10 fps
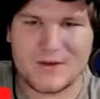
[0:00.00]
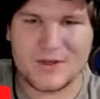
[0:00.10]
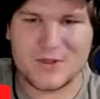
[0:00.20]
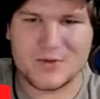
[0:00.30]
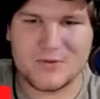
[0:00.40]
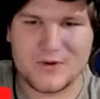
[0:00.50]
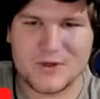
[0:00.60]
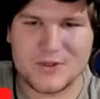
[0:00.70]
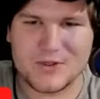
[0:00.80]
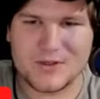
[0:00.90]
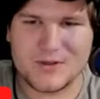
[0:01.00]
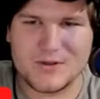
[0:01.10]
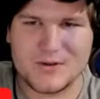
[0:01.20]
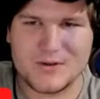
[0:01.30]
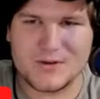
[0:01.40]
digital version,
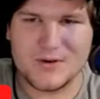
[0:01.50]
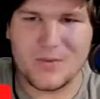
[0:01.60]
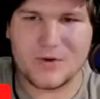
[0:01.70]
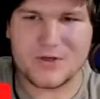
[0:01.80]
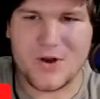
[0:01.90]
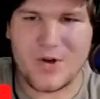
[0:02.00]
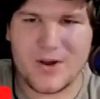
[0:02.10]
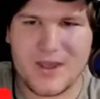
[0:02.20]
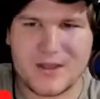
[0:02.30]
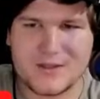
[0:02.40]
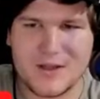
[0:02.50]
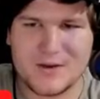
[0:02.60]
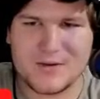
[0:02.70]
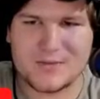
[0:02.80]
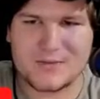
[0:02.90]
which no, I can't. Is there,
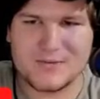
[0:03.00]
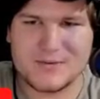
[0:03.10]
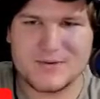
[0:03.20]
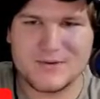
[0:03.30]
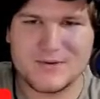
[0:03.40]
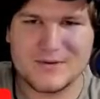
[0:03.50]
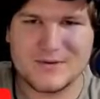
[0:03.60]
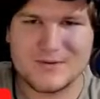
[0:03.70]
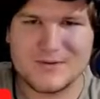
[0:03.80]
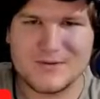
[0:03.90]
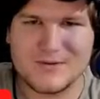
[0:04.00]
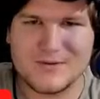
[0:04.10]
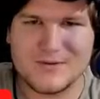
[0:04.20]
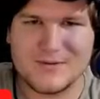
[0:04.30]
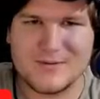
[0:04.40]
is there still like a
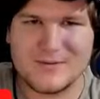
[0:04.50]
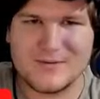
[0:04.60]
four second